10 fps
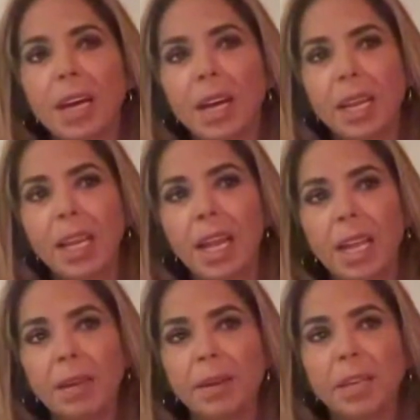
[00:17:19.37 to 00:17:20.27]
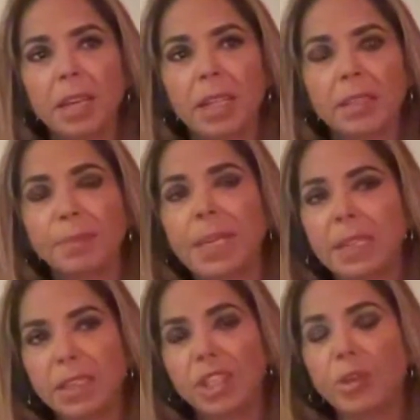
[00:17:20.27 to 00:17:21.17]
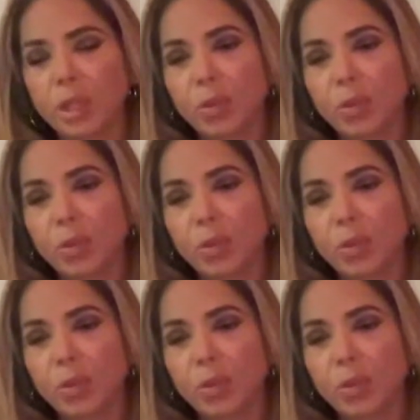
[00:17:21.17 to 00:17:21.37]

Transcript: I had spent